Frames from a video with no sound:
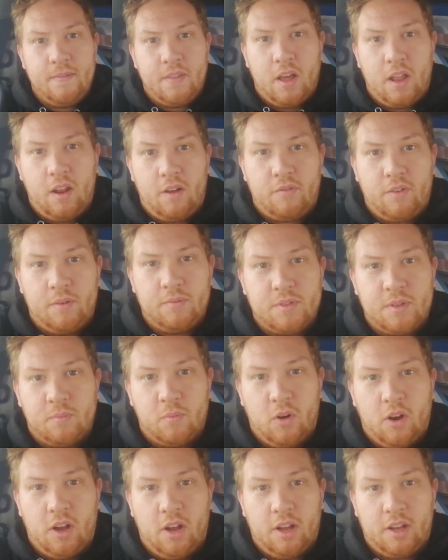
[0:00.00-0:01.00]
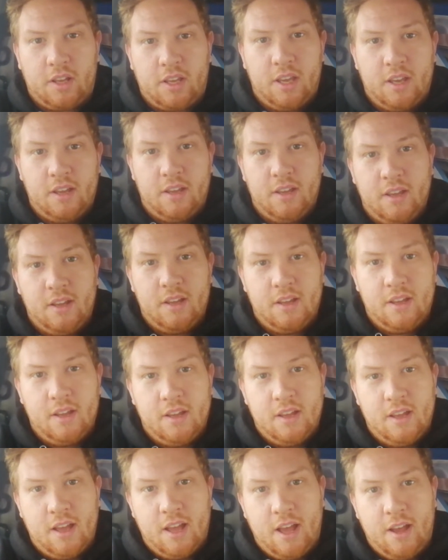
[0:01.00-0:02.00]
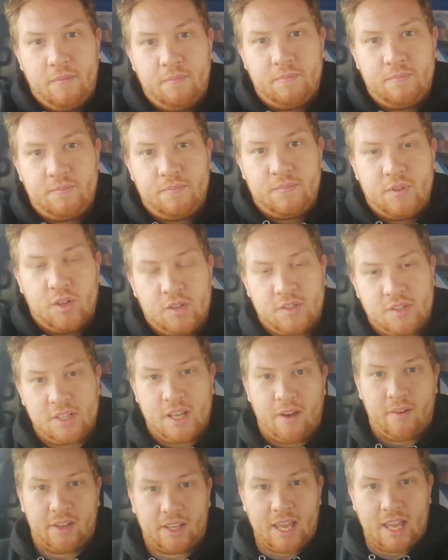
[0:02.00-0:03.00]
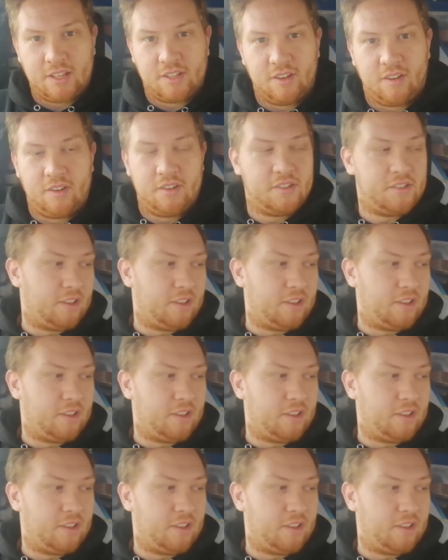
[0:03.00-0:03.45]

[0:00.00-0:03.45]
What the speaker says: I'll offer him some work just to see how he gets on and